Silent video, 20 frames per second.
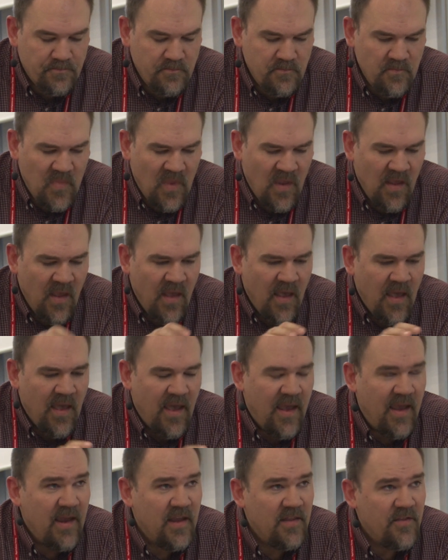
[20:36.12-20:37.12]
Okay.
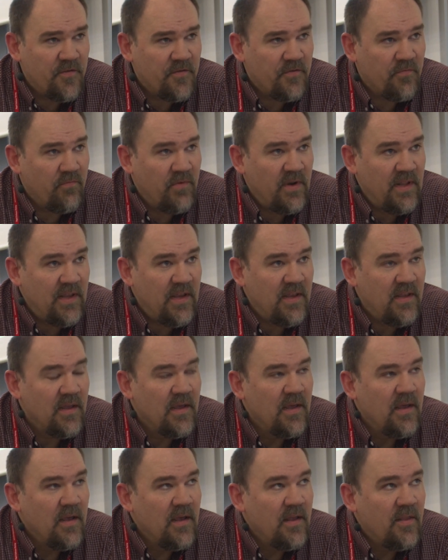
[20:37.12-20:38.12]
And there's really,
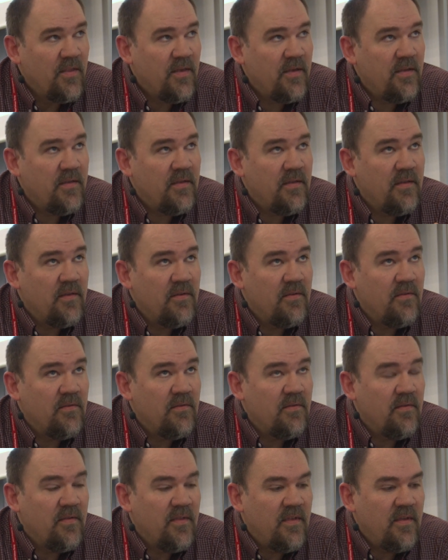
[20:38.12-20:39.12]

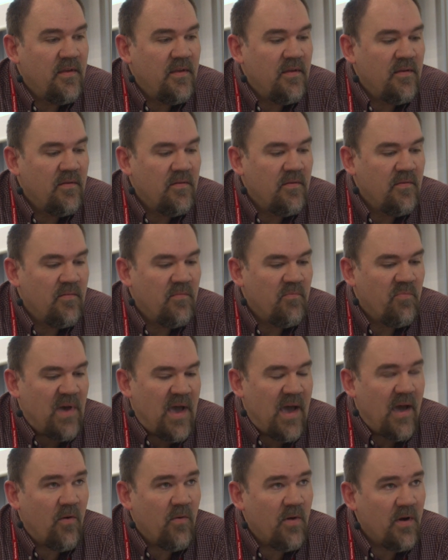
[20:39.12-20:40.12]
the
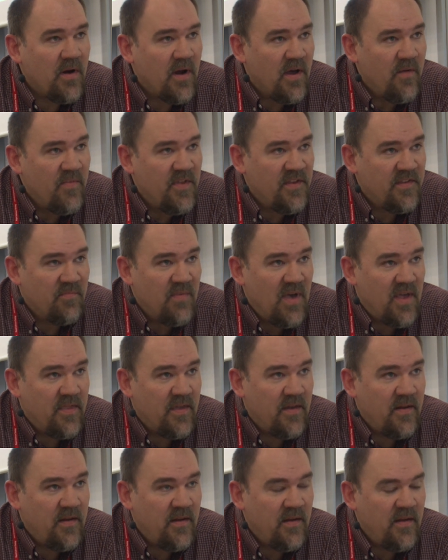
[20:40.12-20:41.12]
power of this
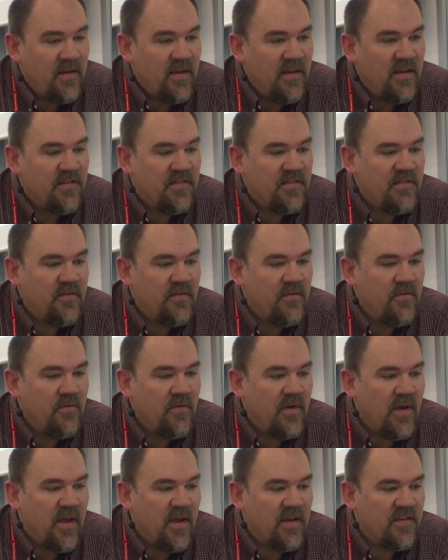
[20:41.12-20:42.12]
method is to
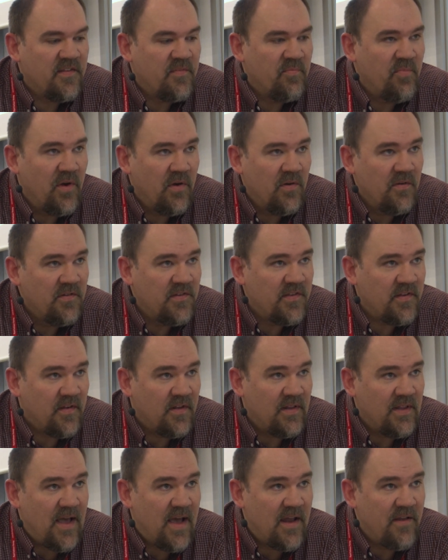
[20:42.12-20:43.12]
expose a
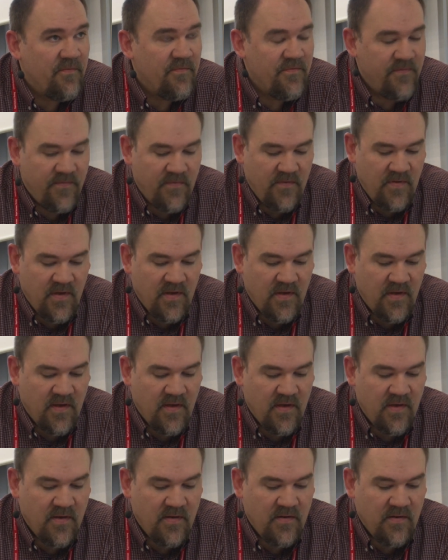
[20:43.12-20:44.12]
lot of
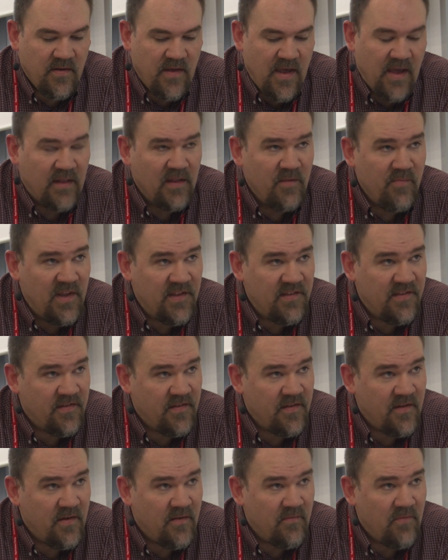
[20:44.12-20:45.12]
elements
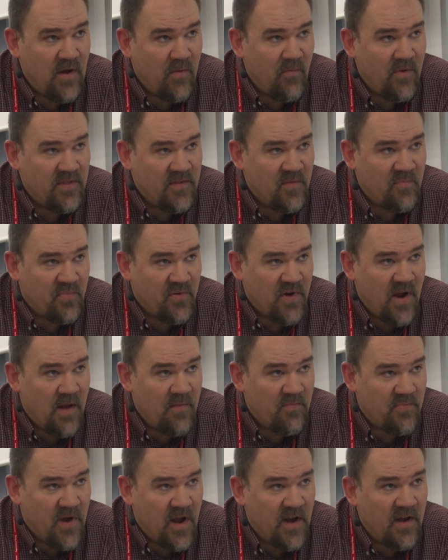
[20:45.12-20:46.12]
around what the
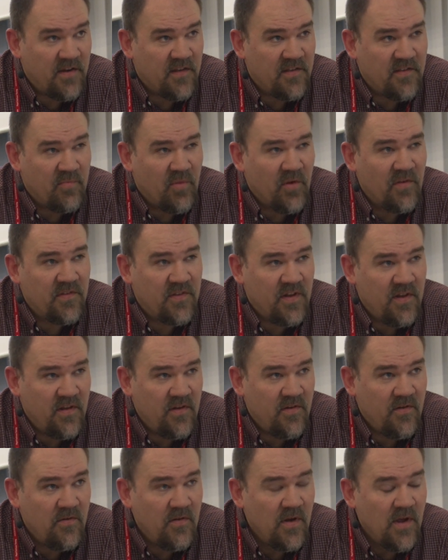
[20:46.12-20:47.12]
product is supposed to
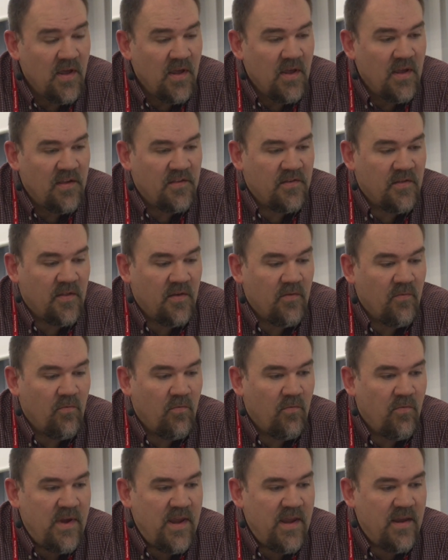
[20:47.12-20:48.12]
do so
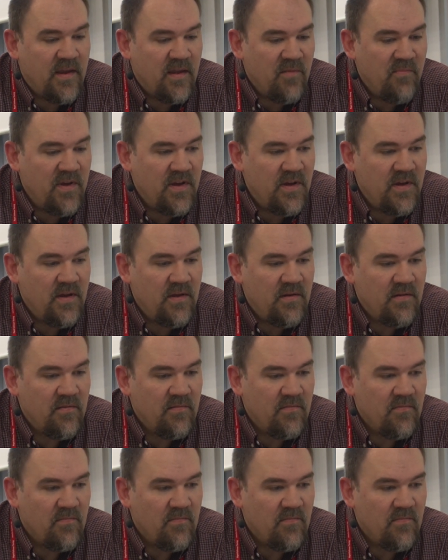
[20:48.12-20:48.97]
that we can be